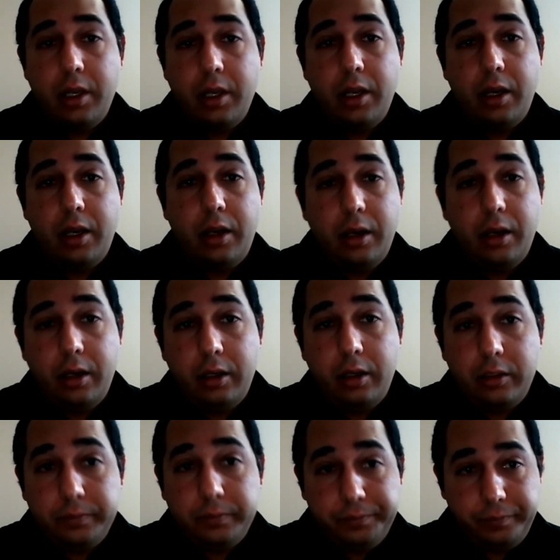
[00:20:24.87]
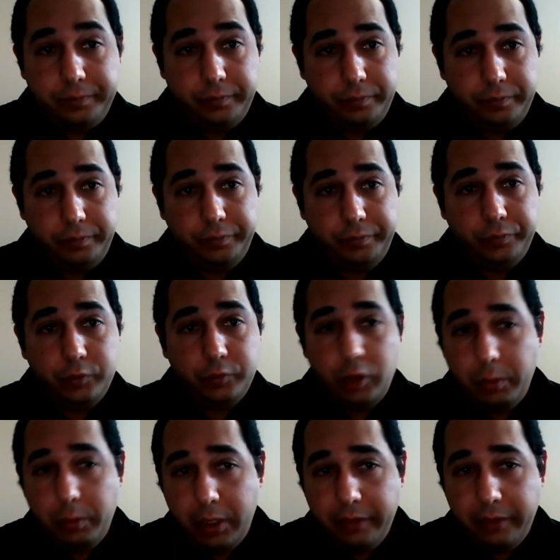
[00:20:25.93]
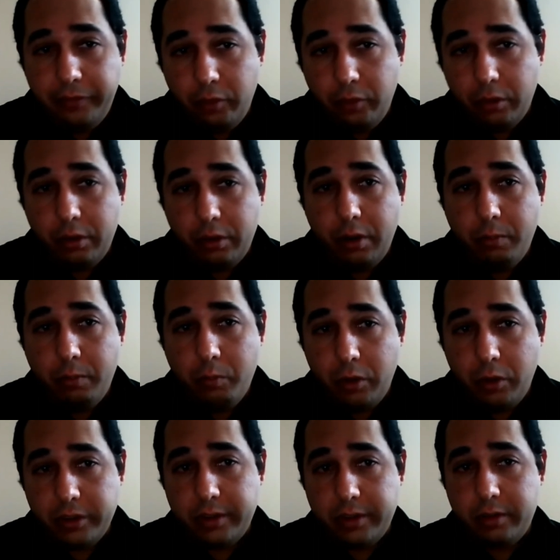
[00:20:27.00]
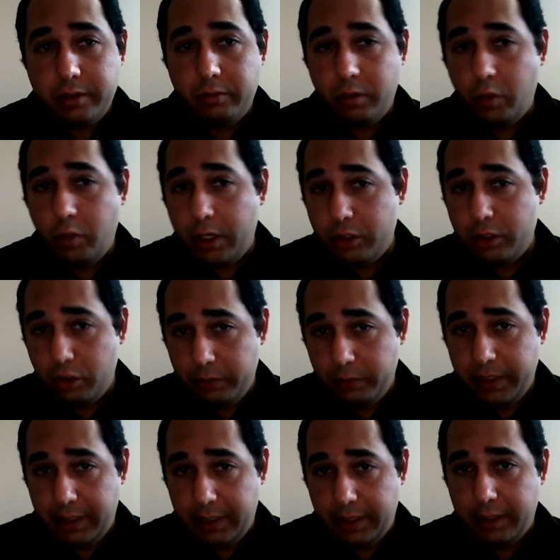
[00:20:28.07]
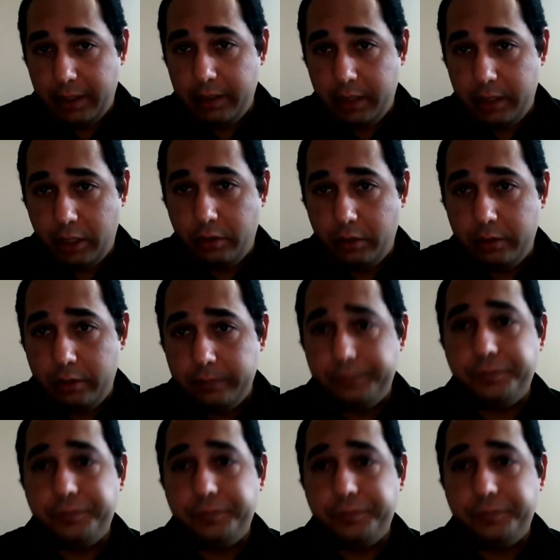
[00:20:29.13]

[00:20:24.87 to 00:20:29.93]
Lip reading: uh, to apply for most required job in Canada here.